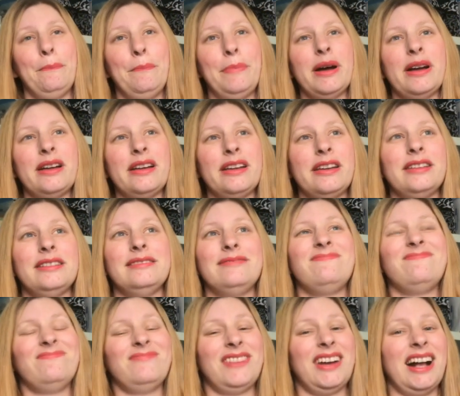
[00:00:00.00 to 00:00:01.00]
but
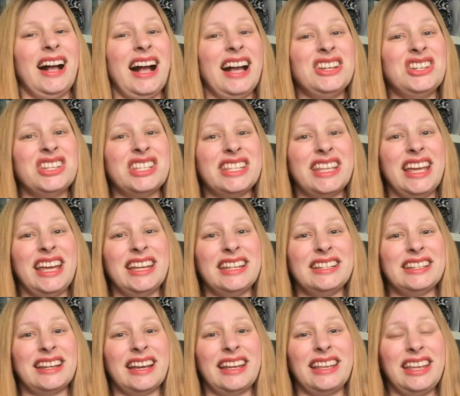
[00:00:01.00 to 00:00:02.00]
I
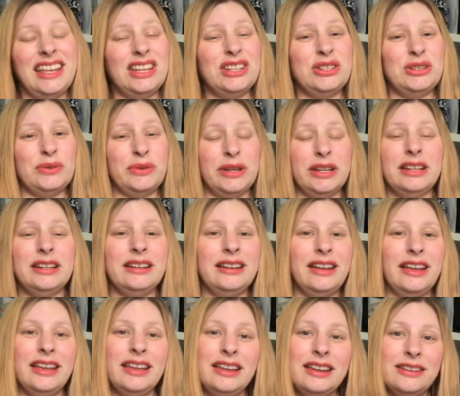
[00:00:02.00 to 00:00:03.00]
can't do
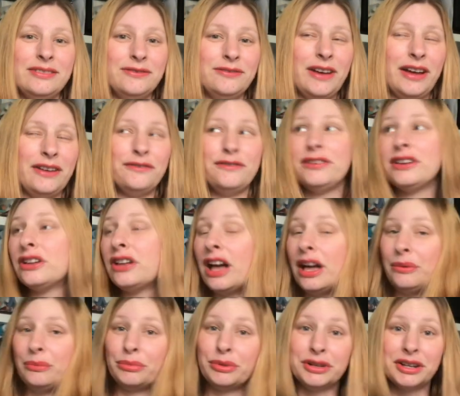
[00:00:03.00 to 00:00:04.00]
it. I feel
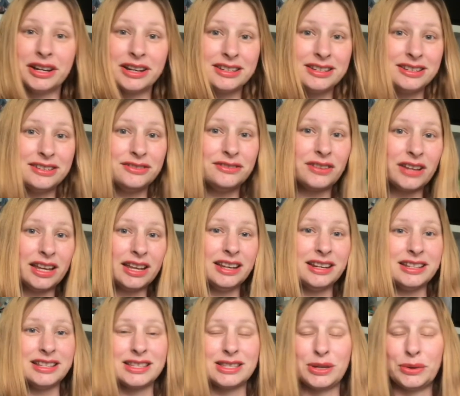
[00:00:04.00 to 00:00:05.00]
unproductive,
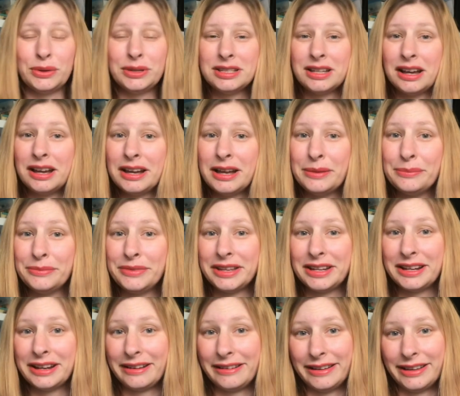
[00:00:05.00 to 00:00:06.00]
and it's the only time
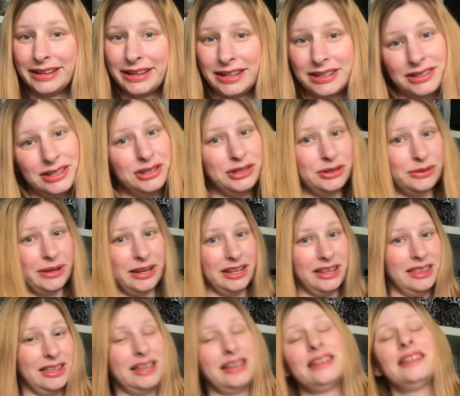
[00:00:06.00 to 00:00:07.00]
that I get to do
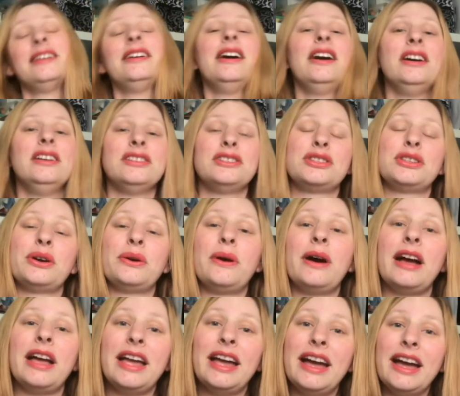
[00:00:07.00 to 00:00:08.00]
anything. So
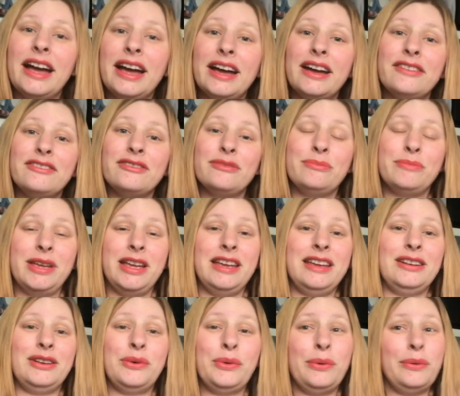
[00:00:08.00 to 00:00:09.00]
I have
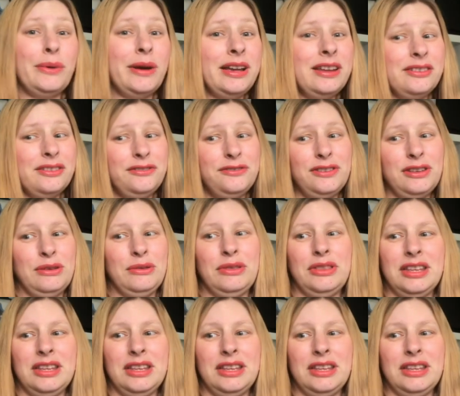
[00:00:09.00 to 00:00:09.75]
made quite a few